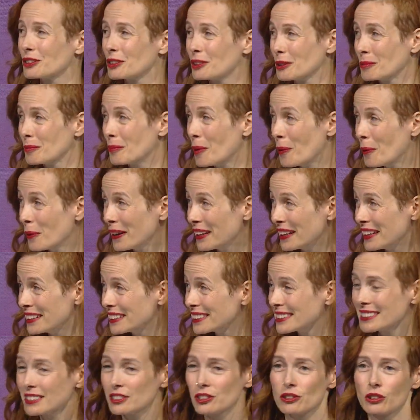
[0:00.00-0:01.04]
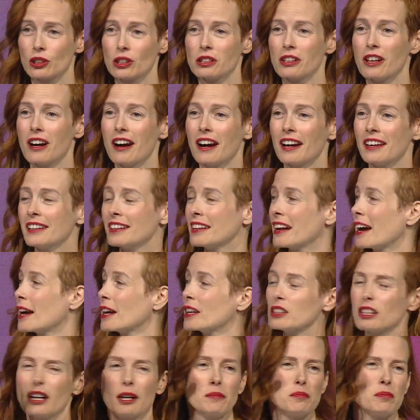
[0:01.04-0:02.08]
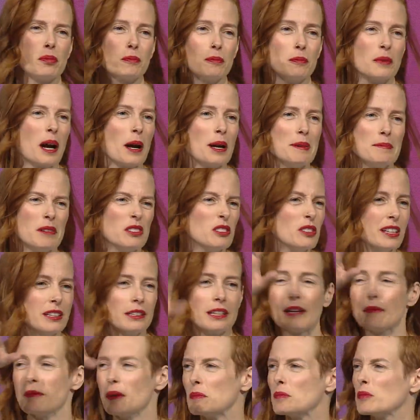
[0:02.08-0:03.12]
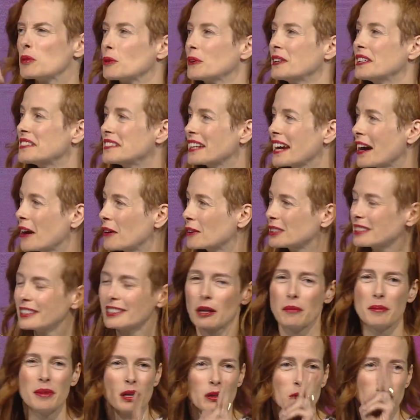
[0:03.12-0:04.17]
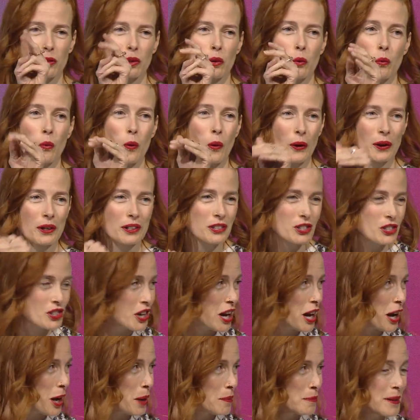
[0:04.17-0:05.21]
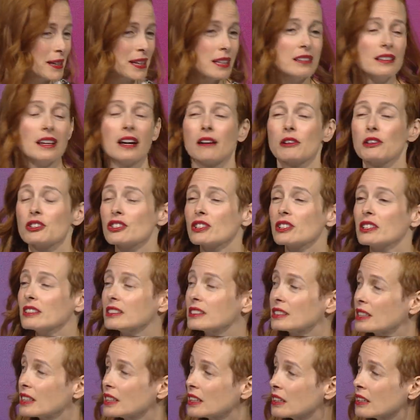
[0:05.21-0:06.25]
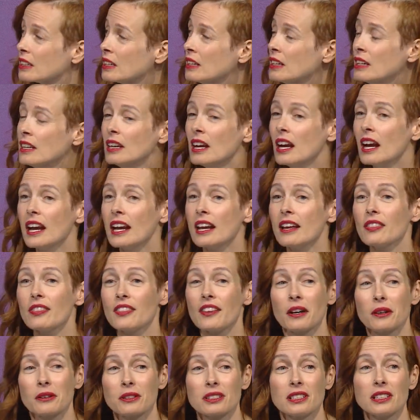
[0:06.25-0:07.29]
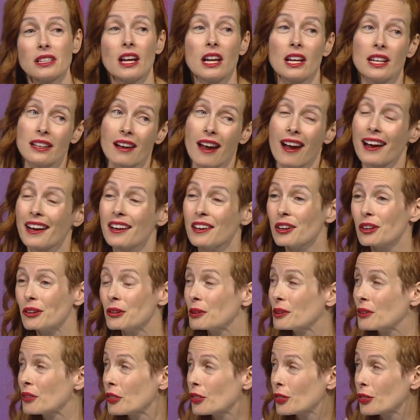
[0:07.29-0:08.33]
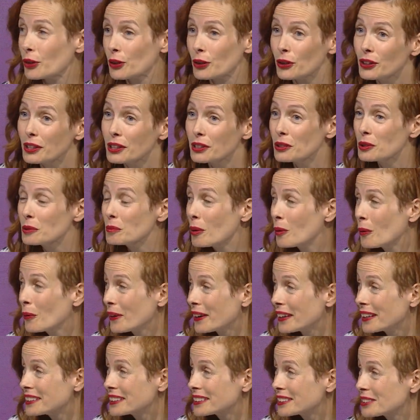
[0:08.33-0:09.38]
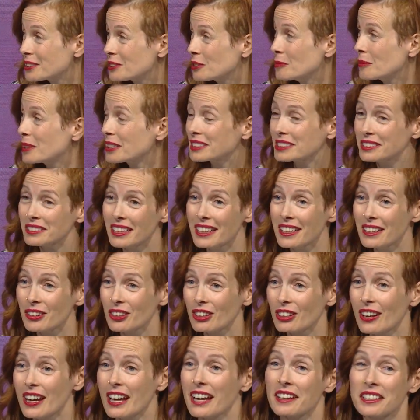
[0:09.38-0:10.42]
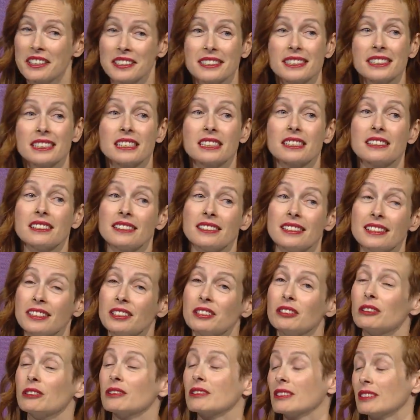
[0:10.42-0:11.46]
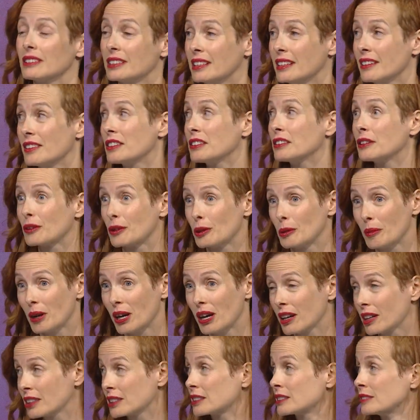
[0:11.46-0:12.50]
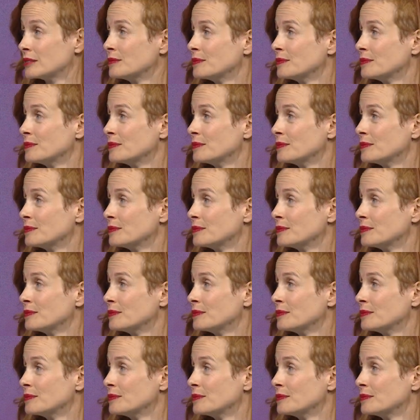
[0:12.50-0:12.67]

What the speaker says: earn points. Claude gave me printouts, gave me a reward shop, and now she is at 8,932 points 2 months later and is still cleaning the litter box.